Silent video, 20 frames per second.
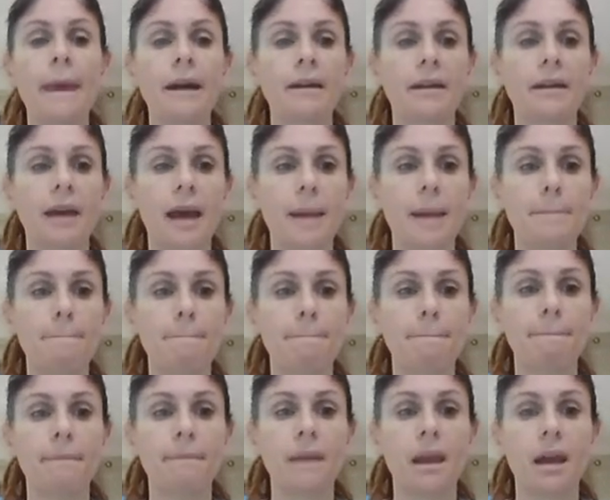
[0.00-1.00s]
Okay,
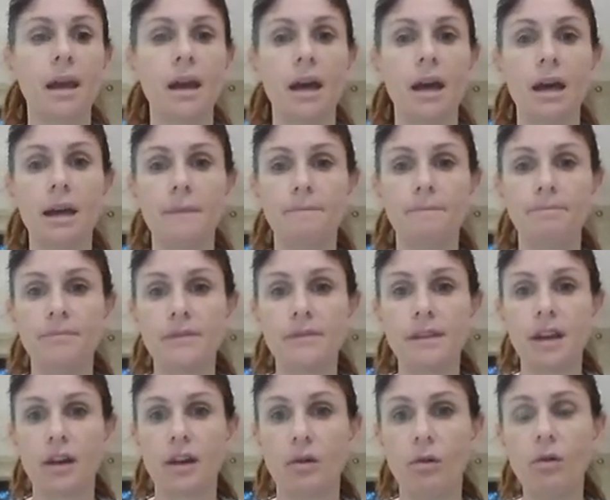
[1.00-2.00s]

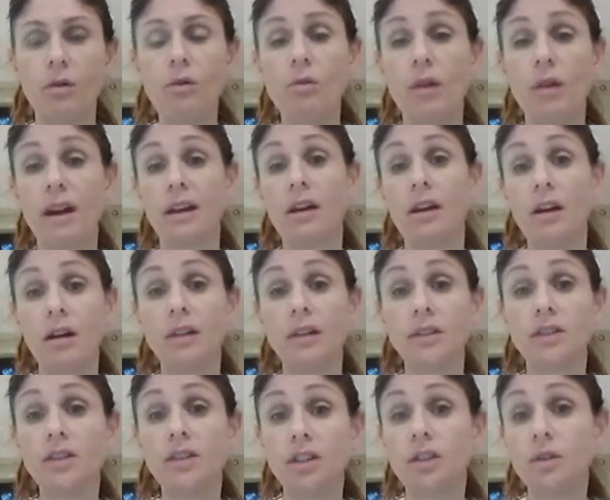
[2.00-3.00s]
so, I
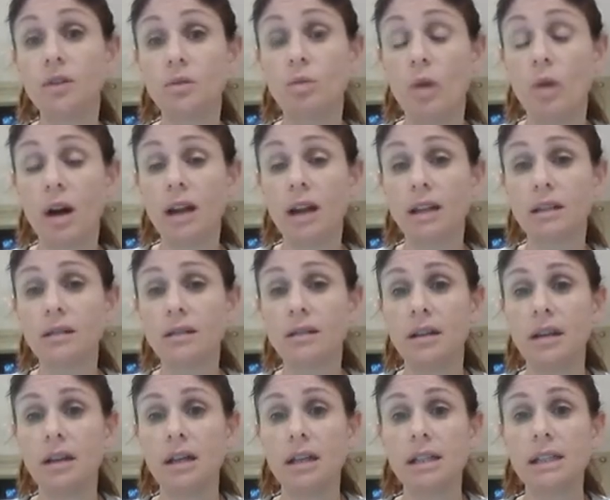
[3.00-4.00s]
can't do 1
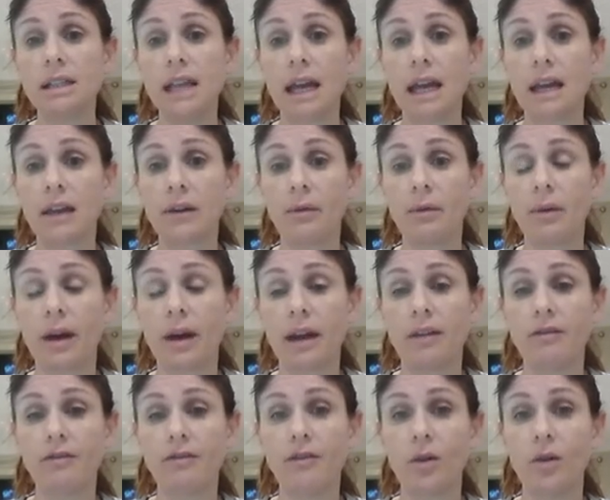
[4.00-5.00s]
take
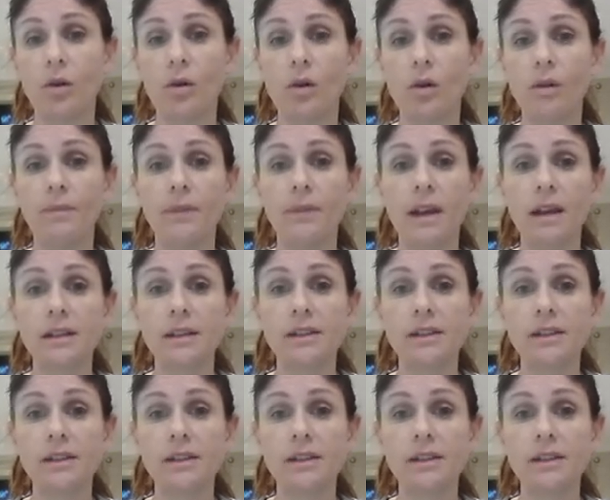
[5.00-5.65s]
away 4.